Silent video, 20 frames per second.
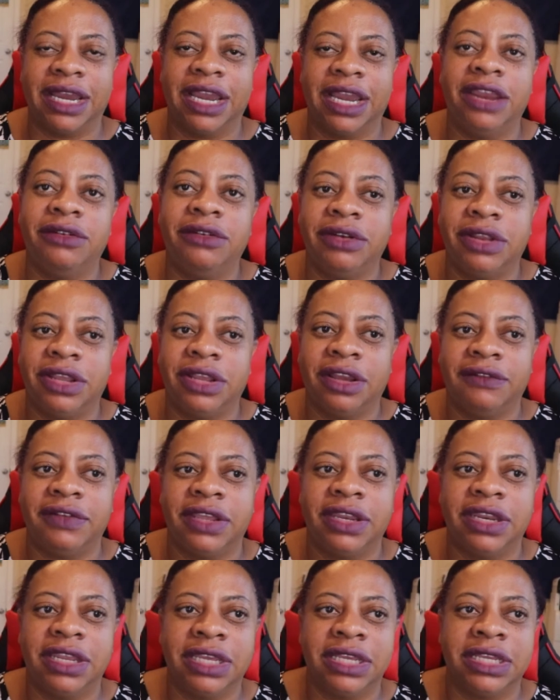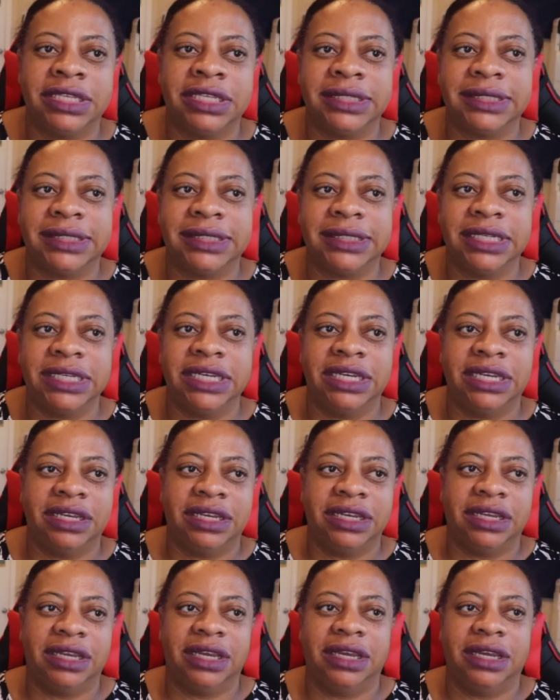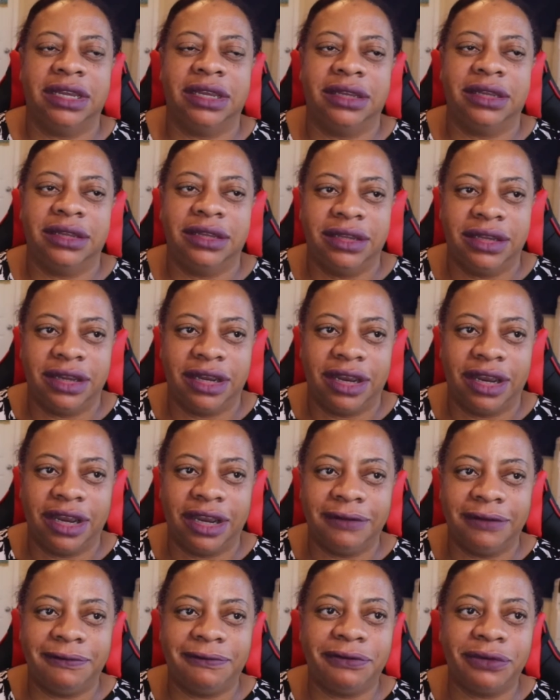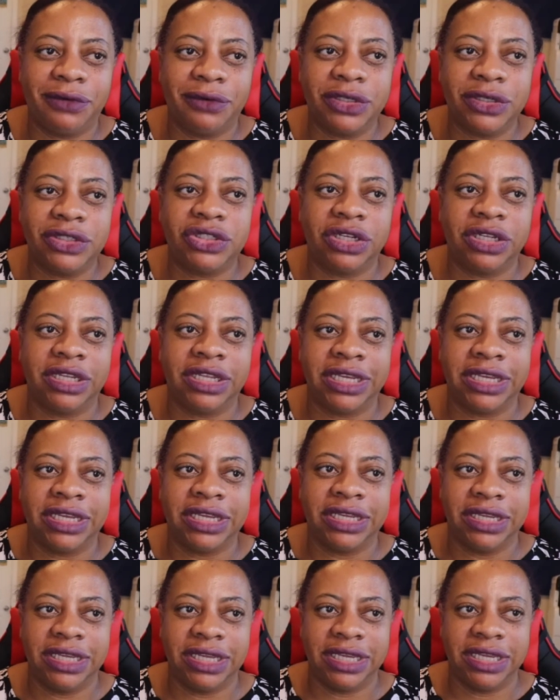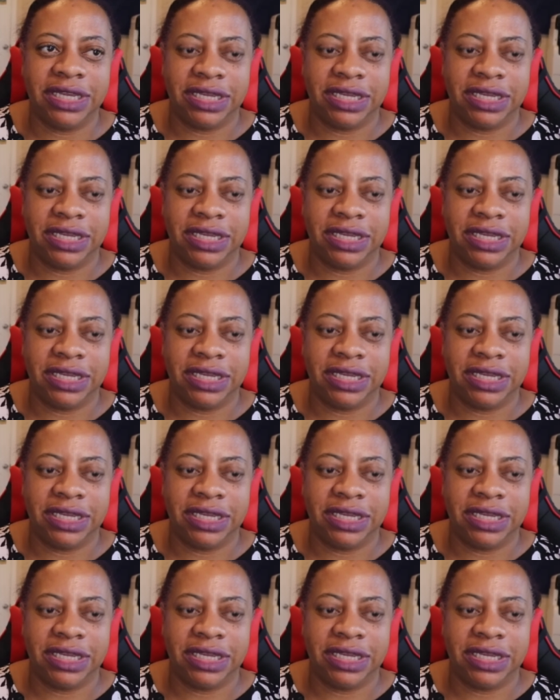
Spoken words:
irony of it is, unfortunately,